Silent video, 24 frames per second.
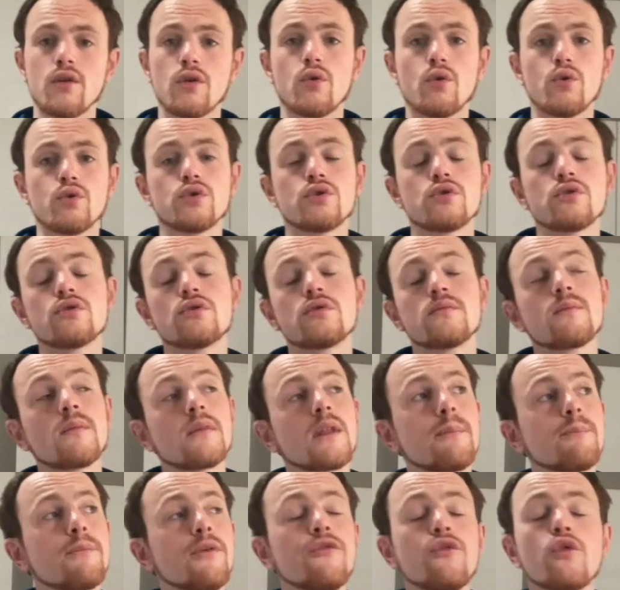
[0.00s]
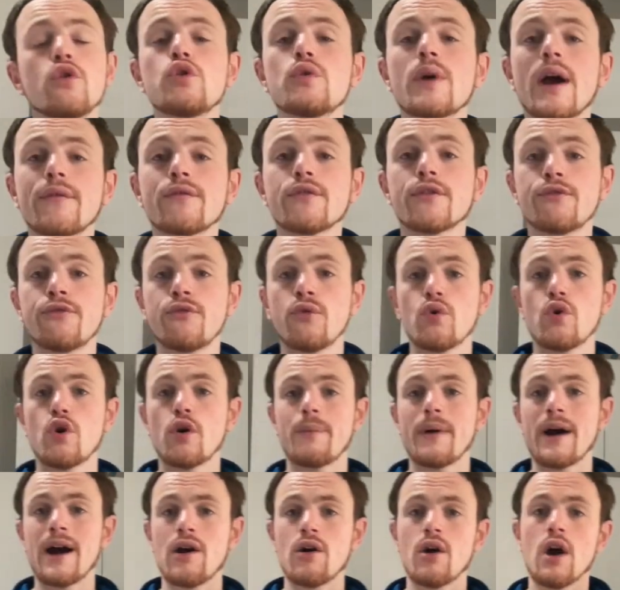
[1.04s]
or before you have the thought
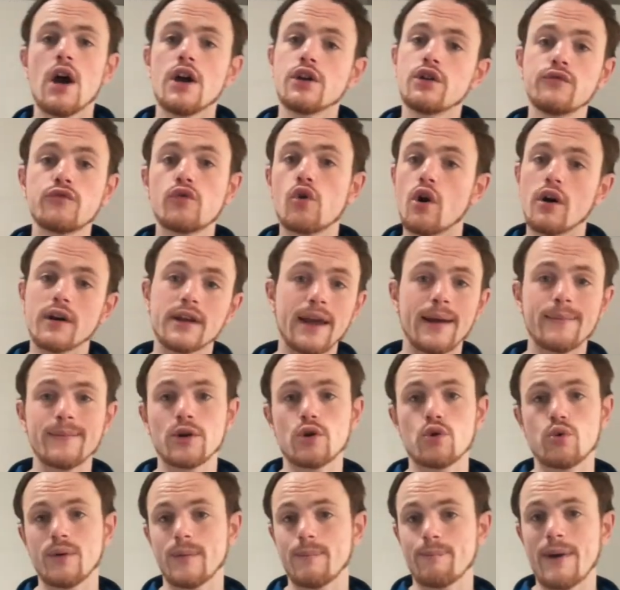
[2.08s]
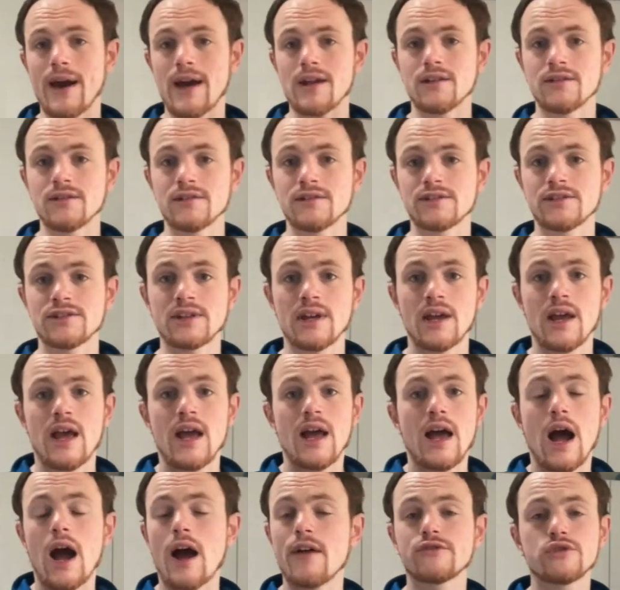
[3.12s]
about you've got a chemical imbalance.
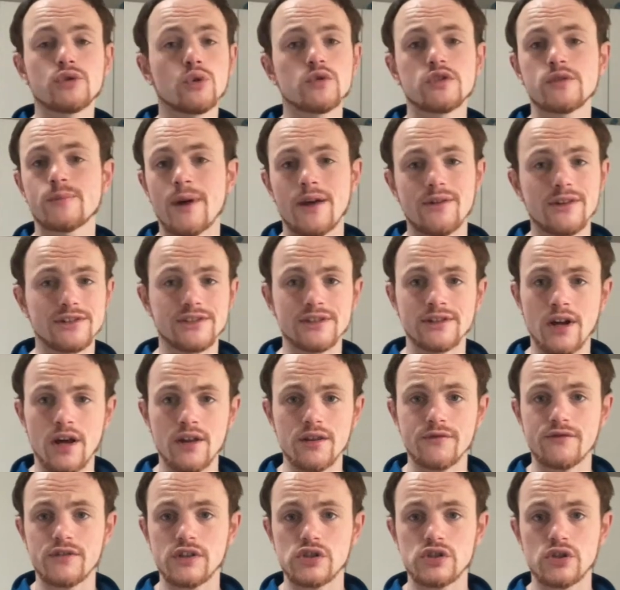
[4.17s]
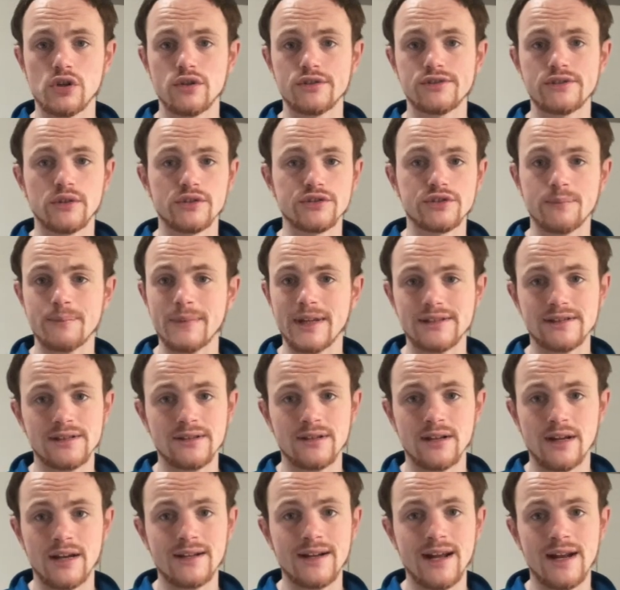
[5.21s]
I've talked about this in other videos. There was a
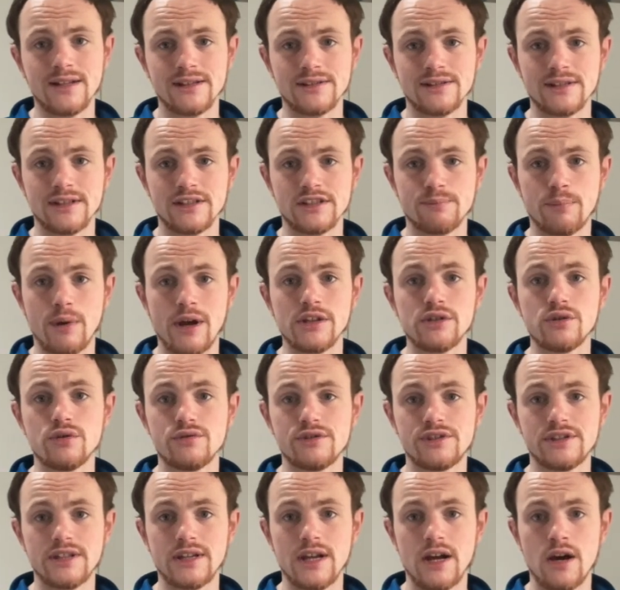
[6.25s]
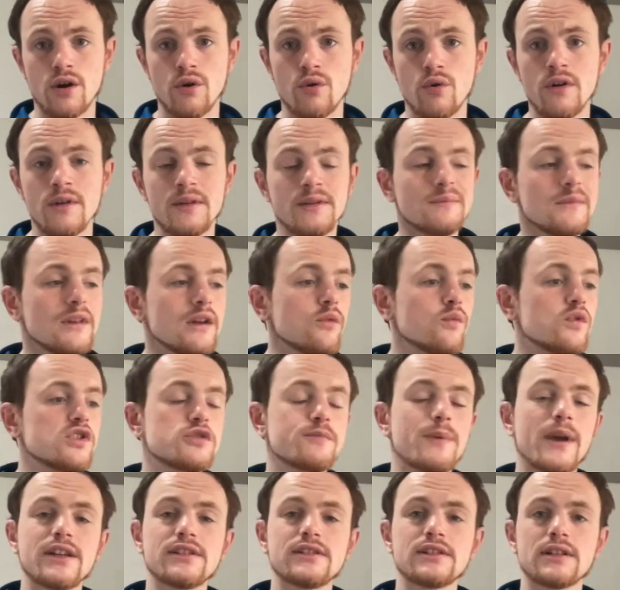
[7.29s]
meta analysis by UCL
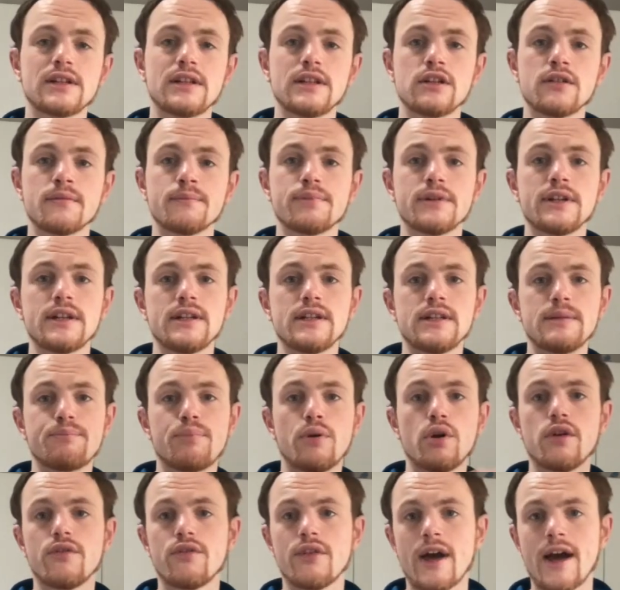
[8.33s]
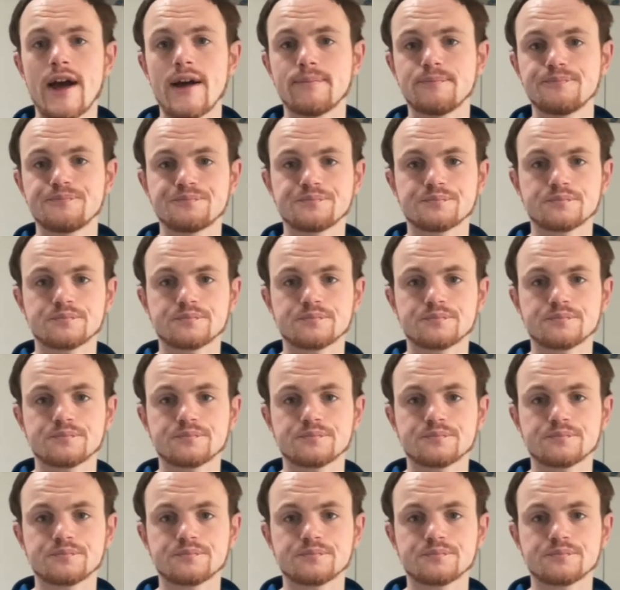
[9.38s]
which basically completely put that